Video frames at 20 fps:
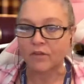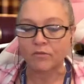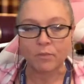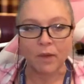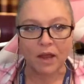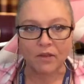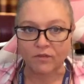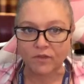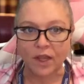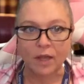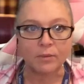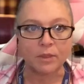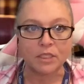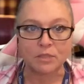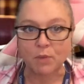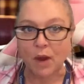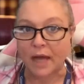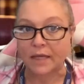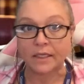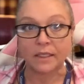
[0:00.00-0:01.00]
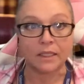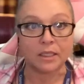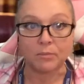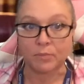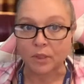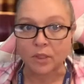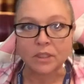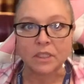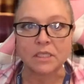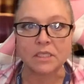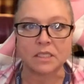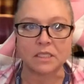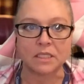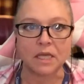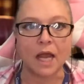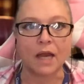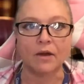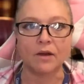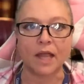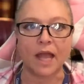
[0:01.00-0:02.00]
My family's practically built this
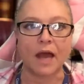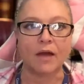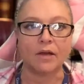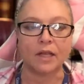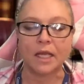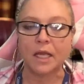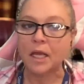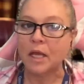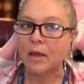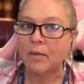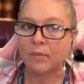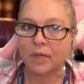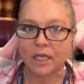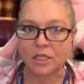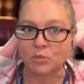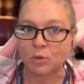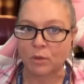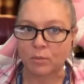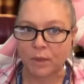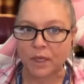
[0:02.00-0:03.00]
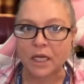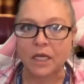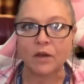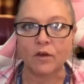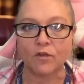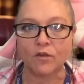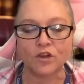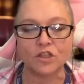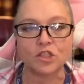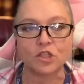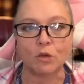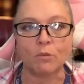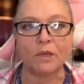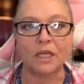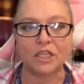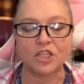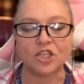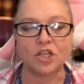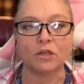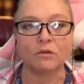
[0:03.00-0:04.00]
entire county because we've been here for so many
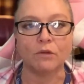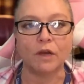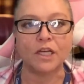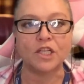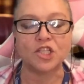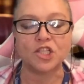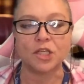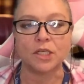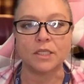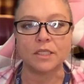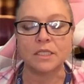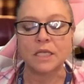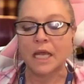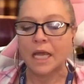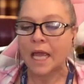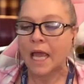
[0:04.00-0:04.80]
generations.